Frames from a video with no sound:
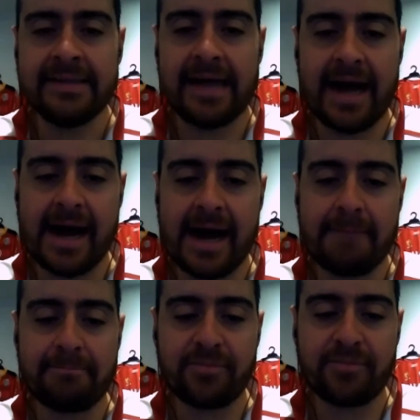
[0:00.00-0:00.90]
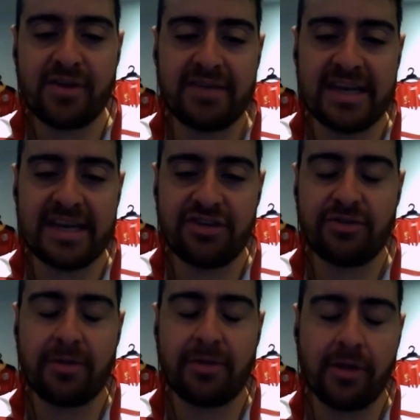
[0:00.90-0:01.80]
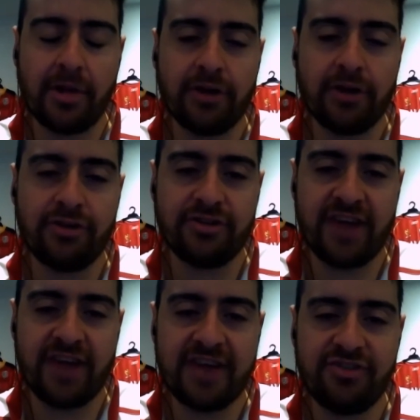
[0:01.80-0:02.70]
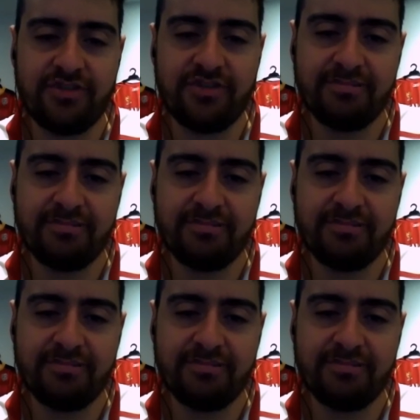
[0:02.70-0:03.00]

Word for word: Um, do you have any issues with the logo? Should it change?